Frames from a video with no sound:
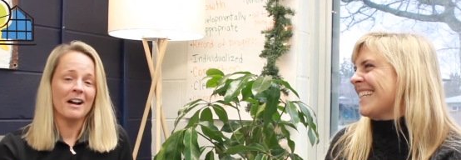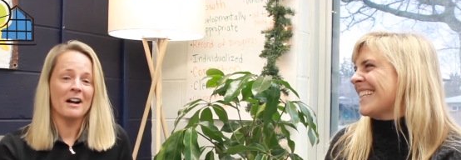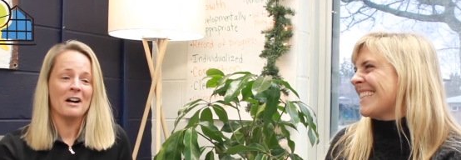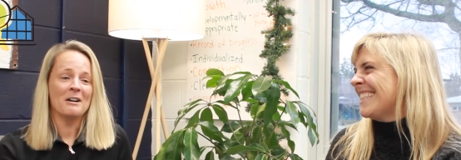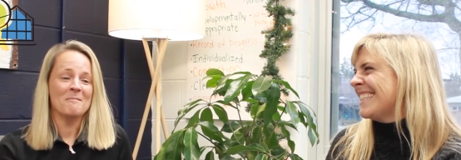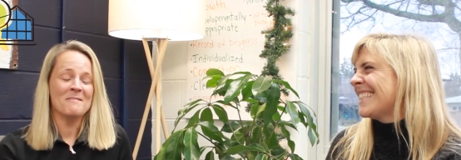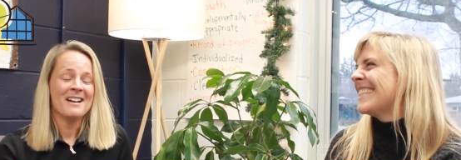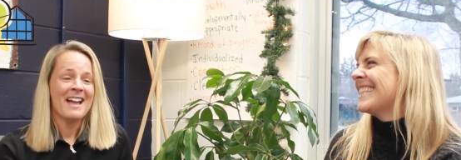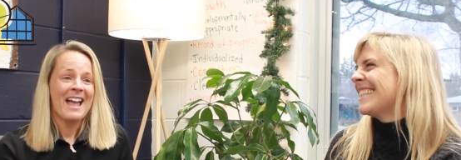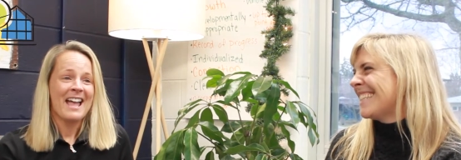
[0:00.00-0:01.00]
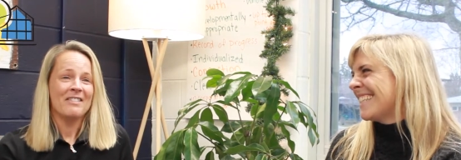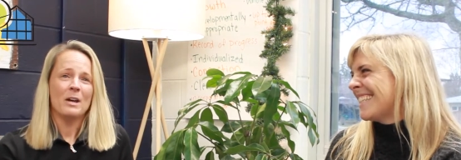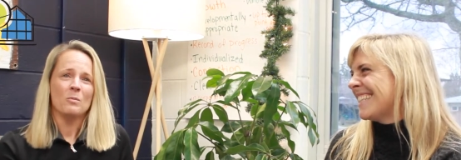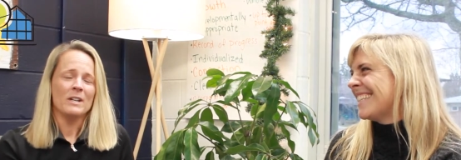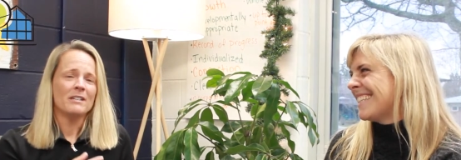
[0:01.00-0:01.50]
Speaker 1: um,
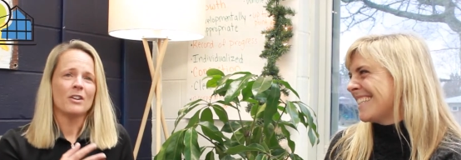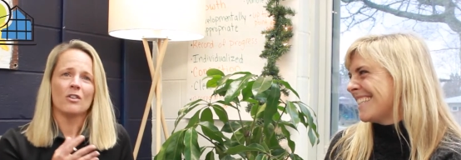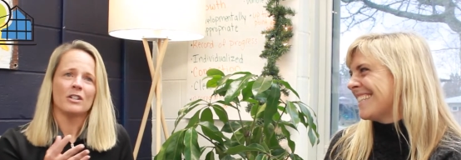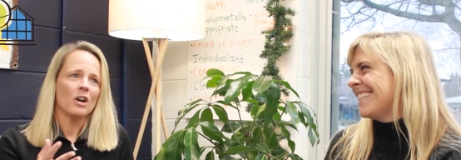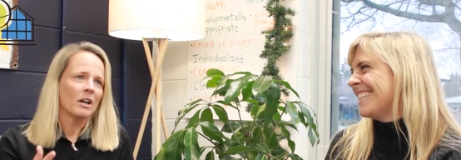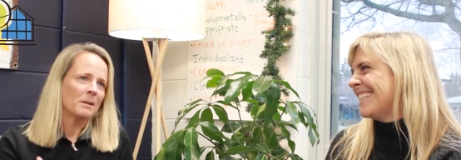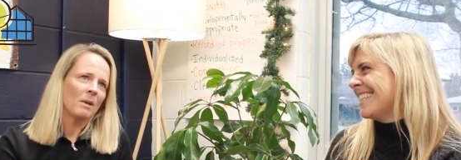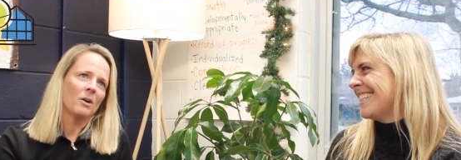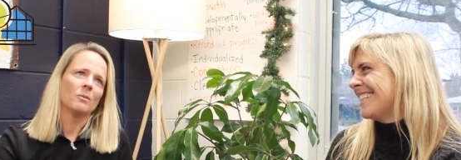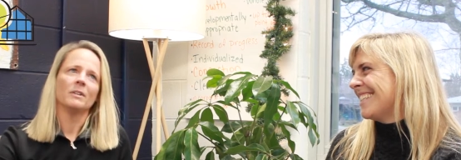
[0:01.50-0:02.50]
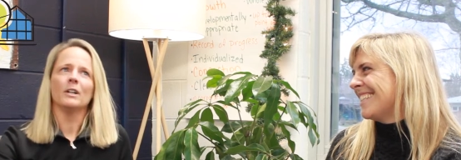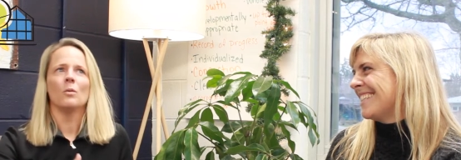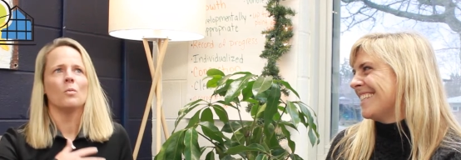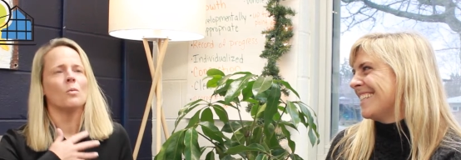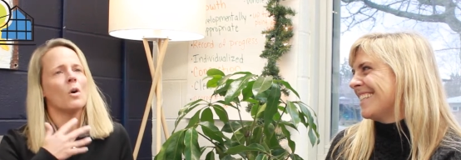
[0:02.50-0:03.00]
and then we started talking about, you
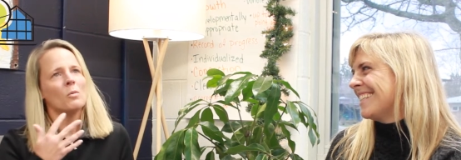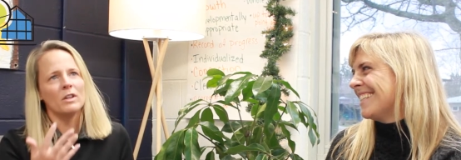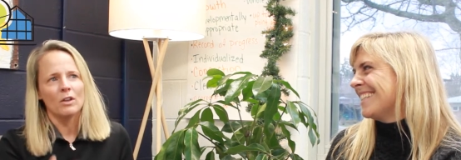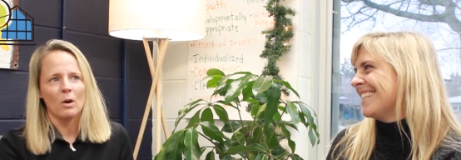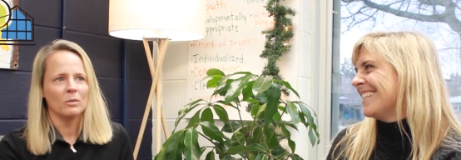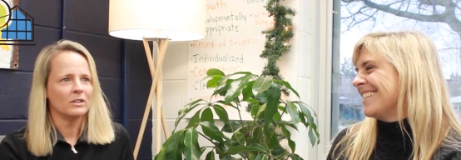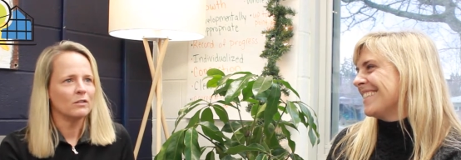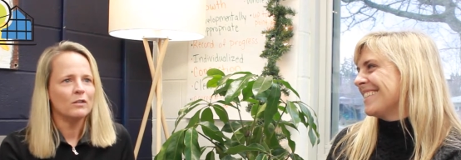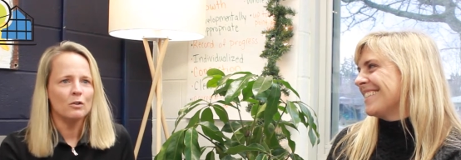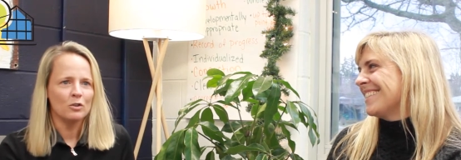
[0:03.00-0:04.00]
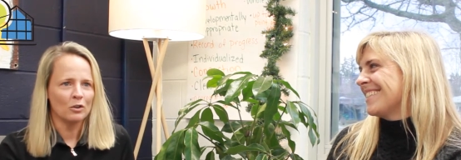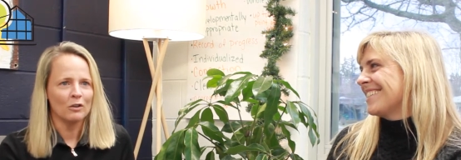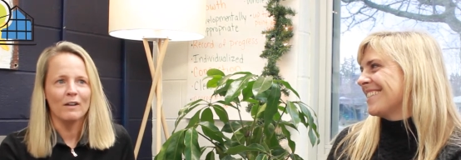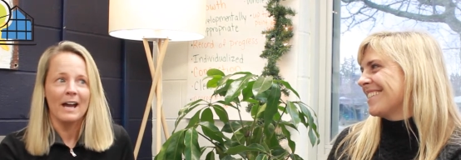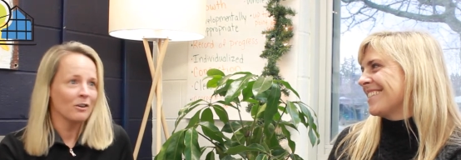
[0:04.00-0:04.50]
know, what we thought was the
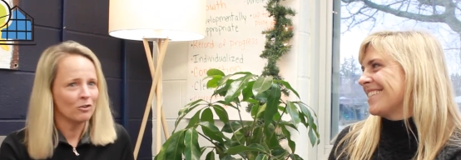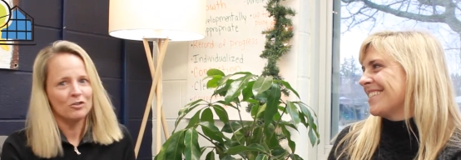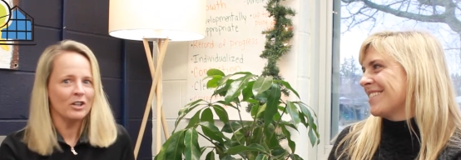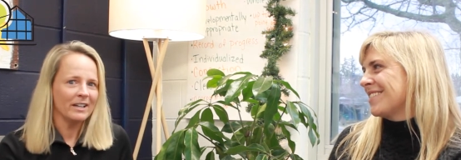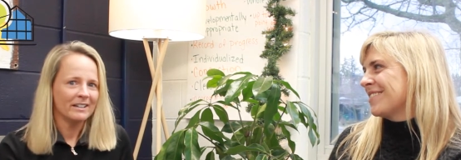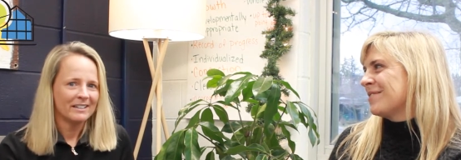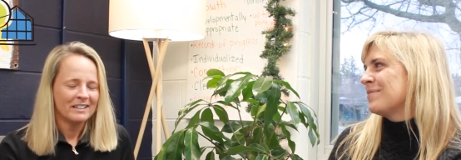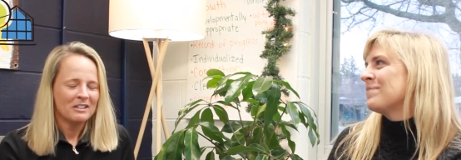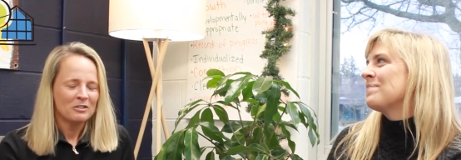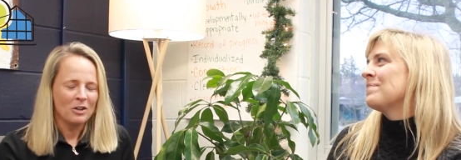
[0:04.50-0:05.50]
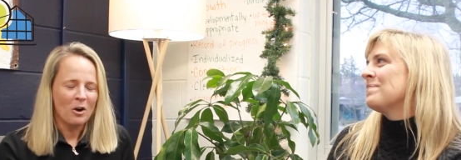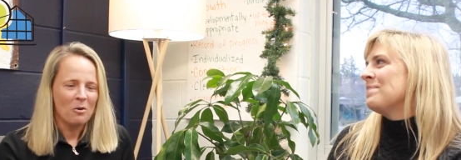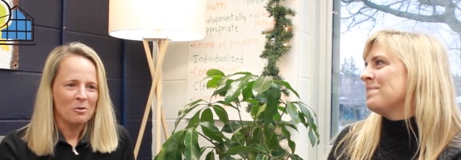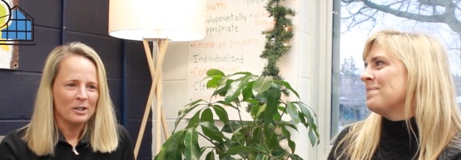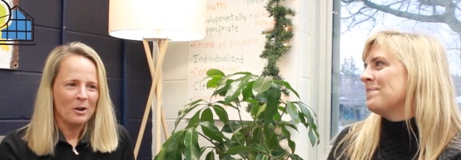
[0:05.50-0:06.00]
future of energy.
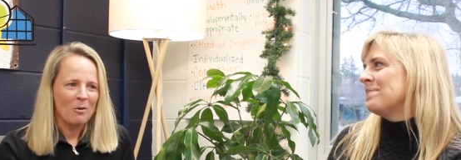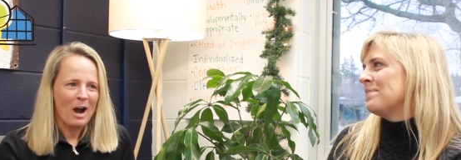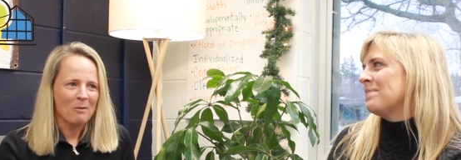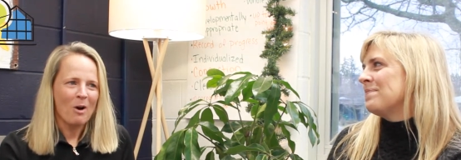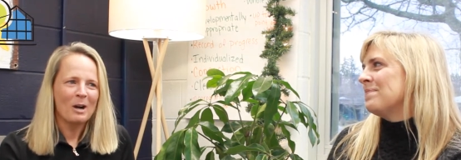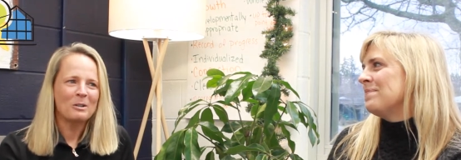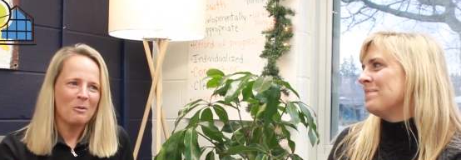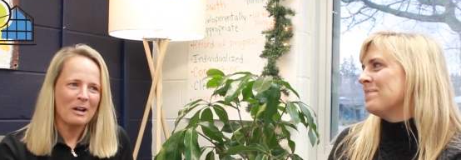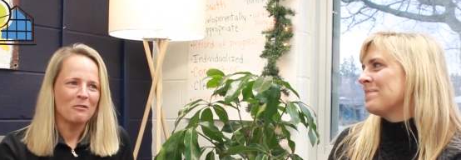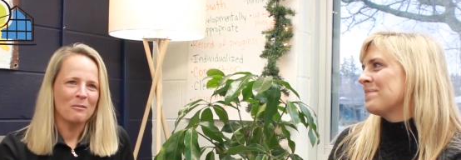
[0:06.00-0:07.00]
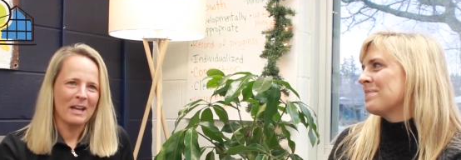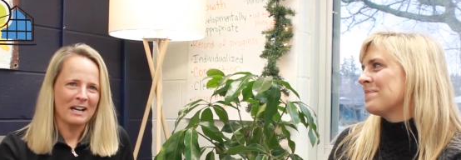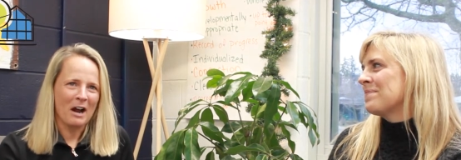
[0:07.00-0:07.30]
So, you know, I walked away from that